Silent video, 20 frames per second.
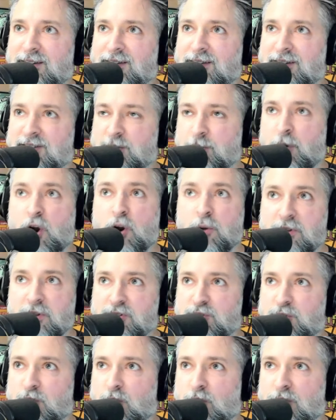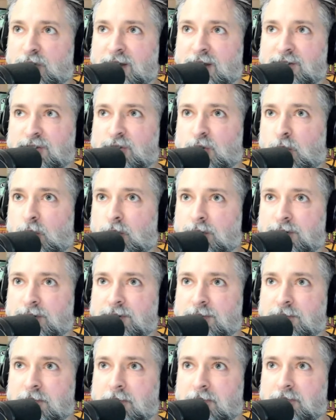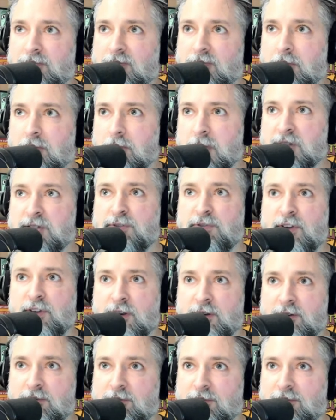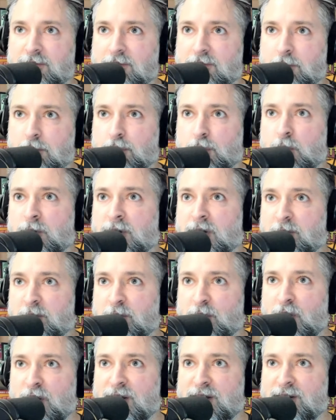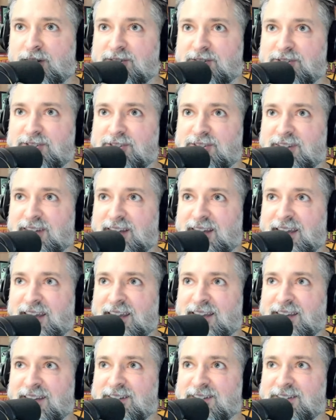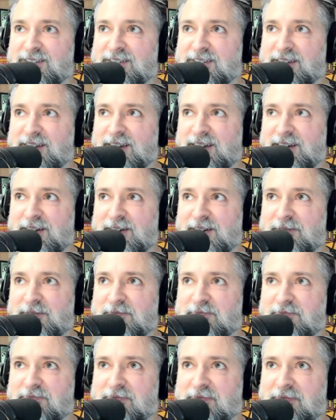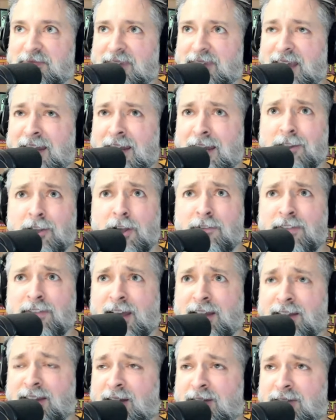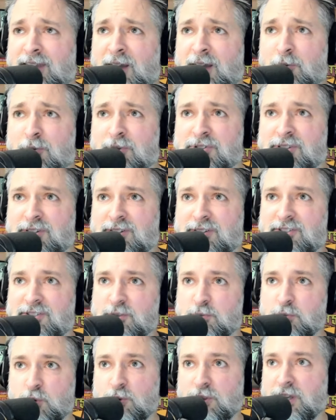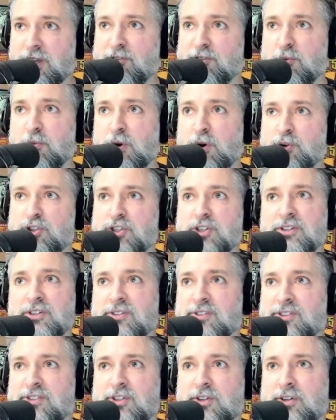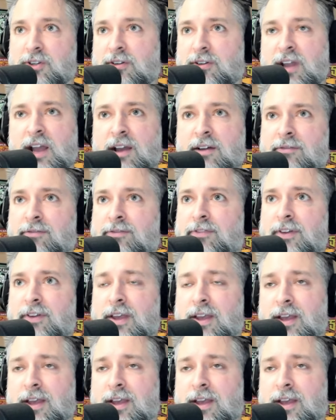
department store that sold misfit broking products, and I love that. That was a smoothie of emotions. You'd have